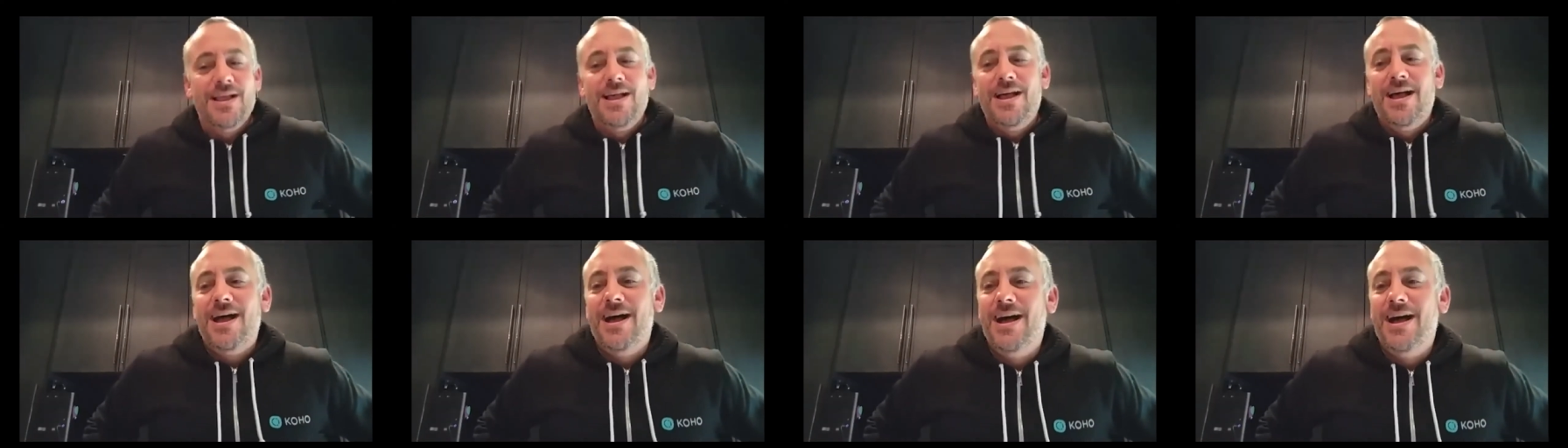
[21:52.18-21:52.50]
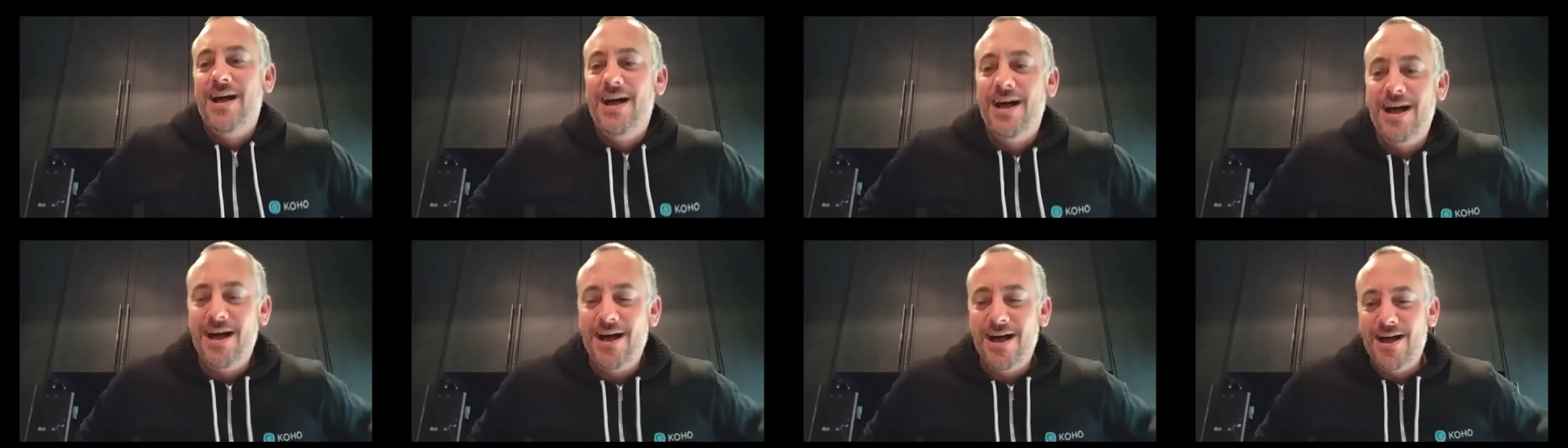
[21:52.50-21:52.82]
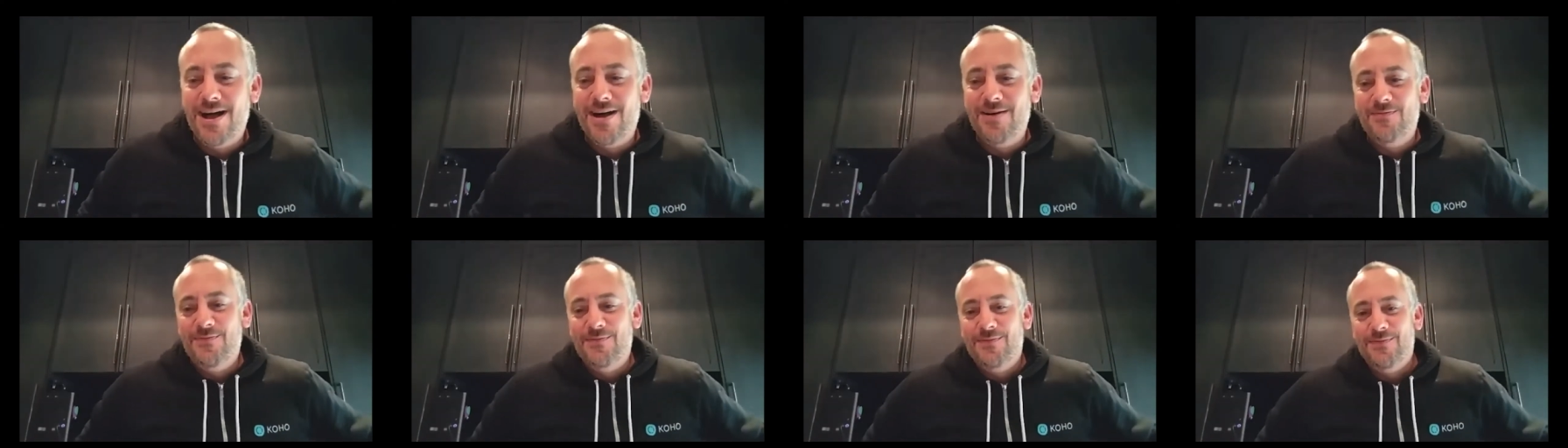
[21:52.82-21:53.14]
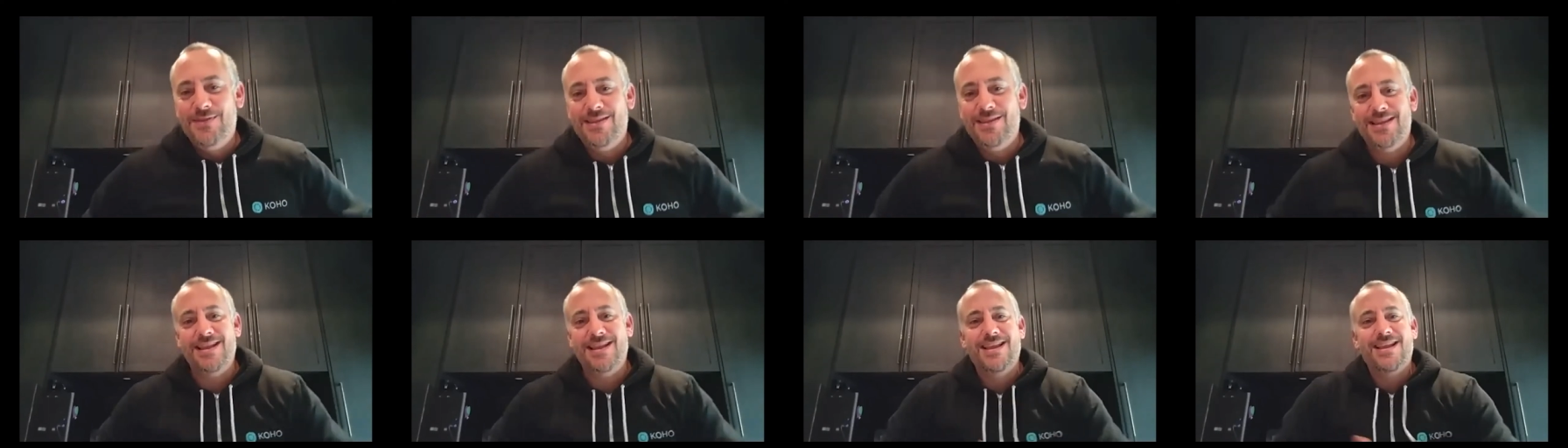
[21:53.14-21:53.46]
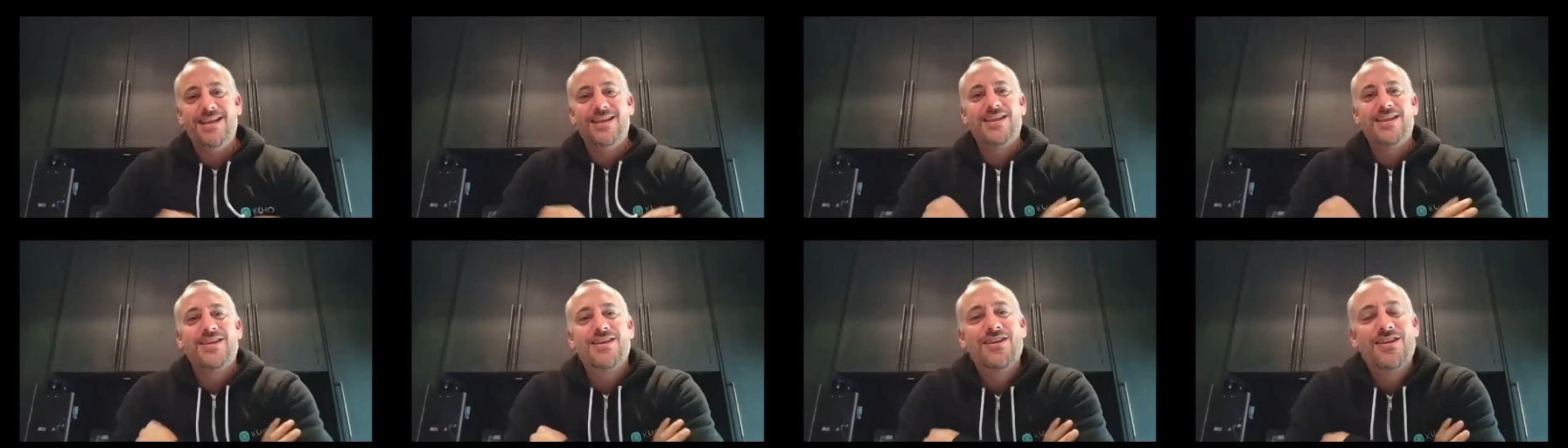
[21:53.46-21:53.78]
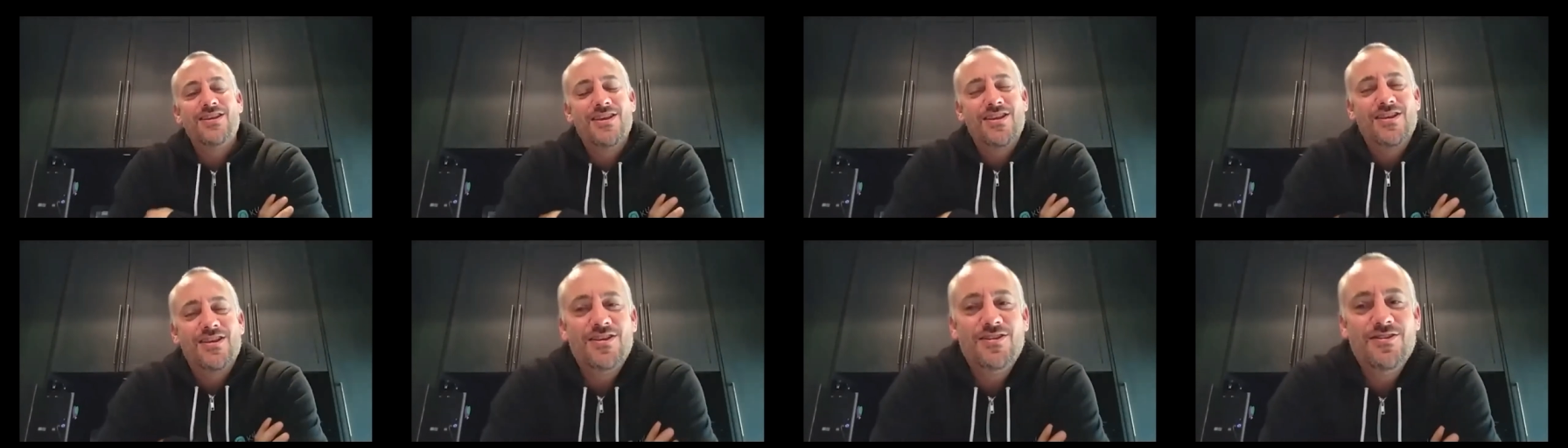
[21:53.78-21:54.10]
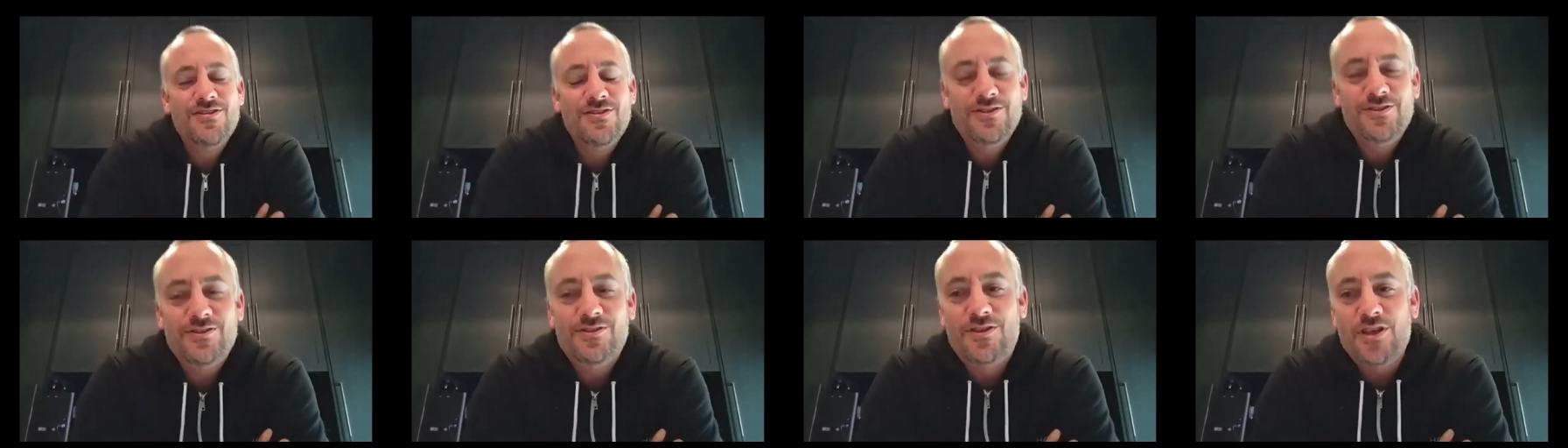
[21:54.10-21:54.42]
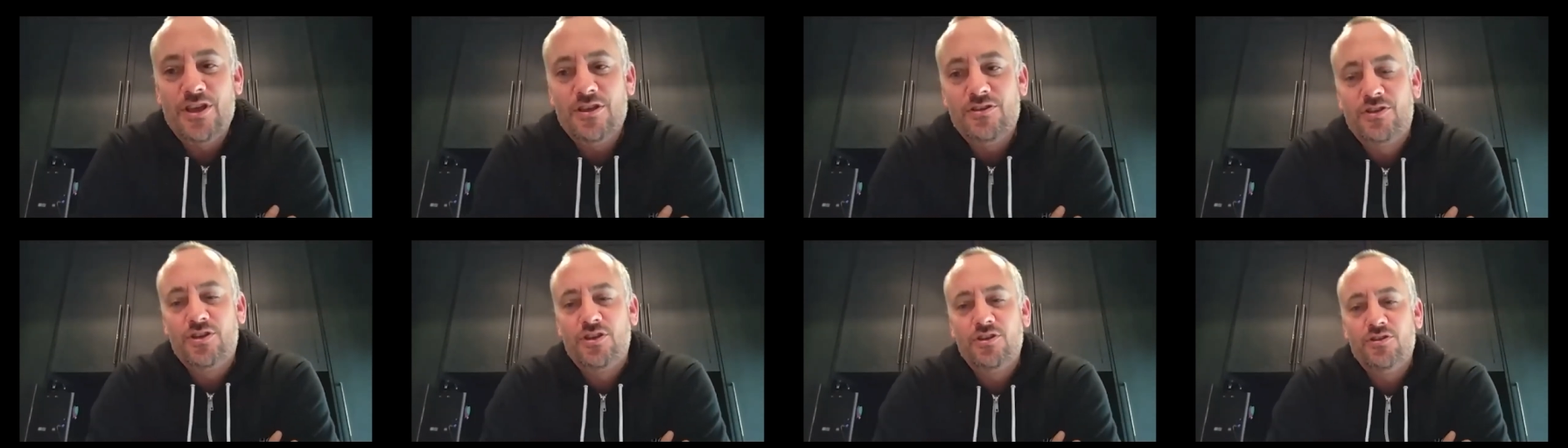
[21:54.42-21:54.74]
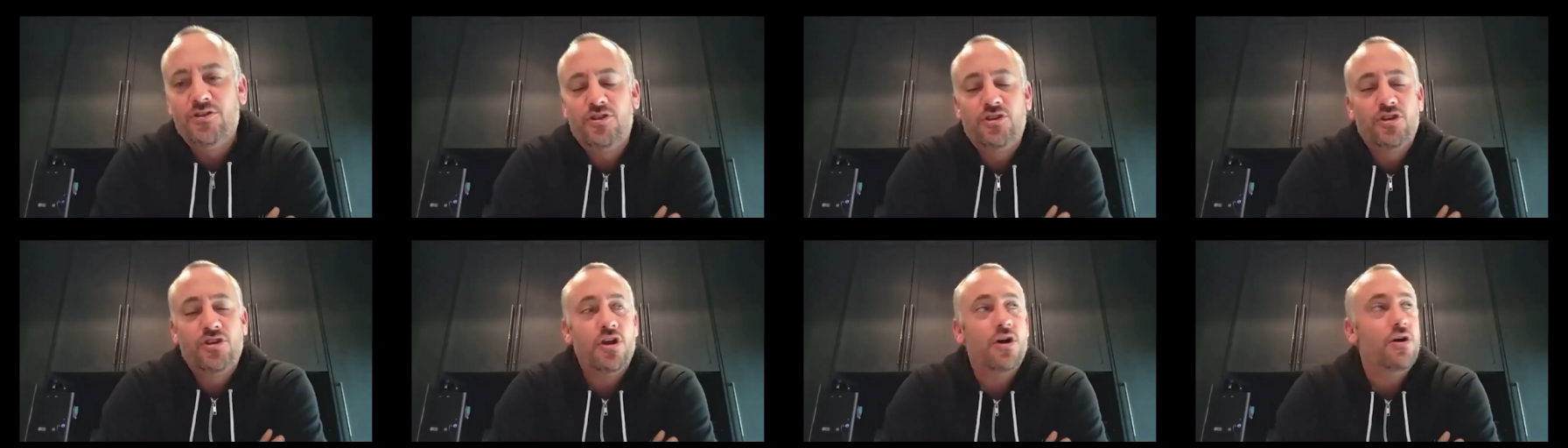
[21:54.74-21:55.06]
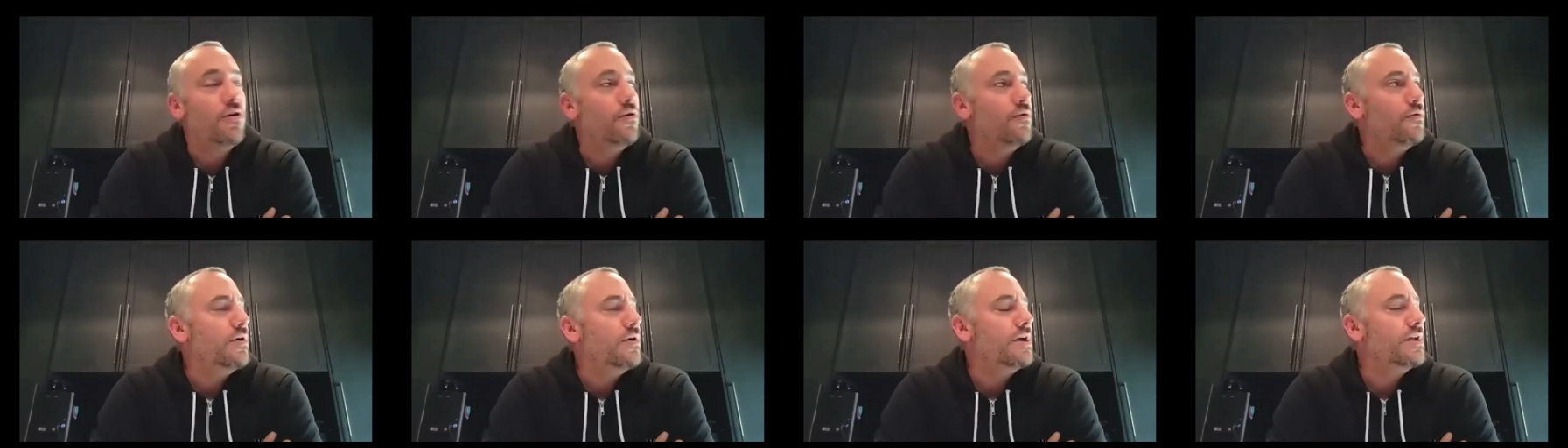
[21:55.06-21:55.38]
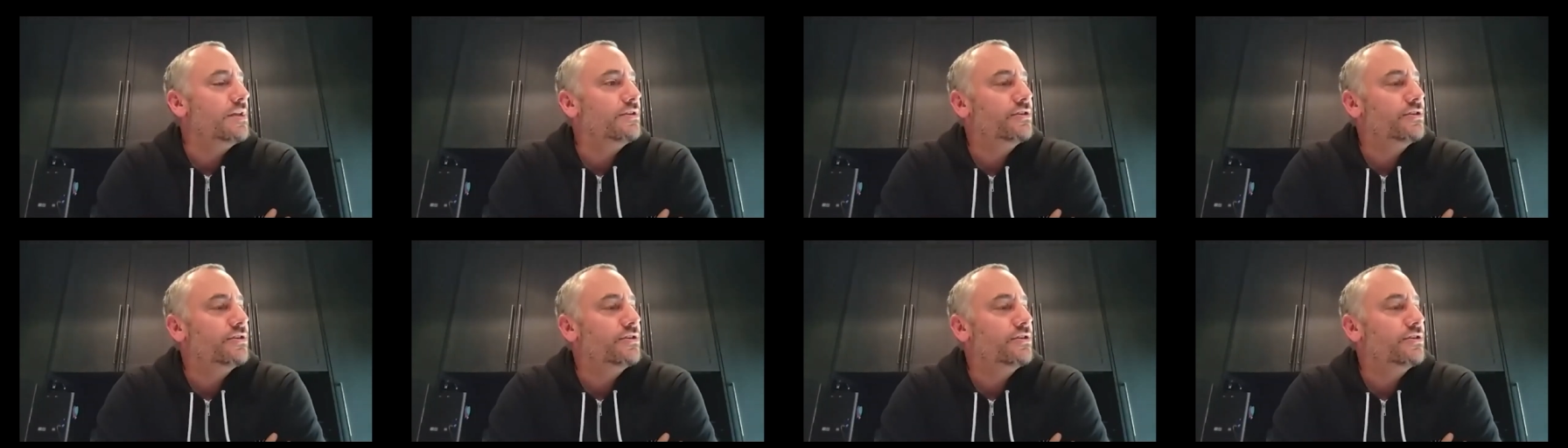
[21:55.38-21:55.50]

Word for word: Um, so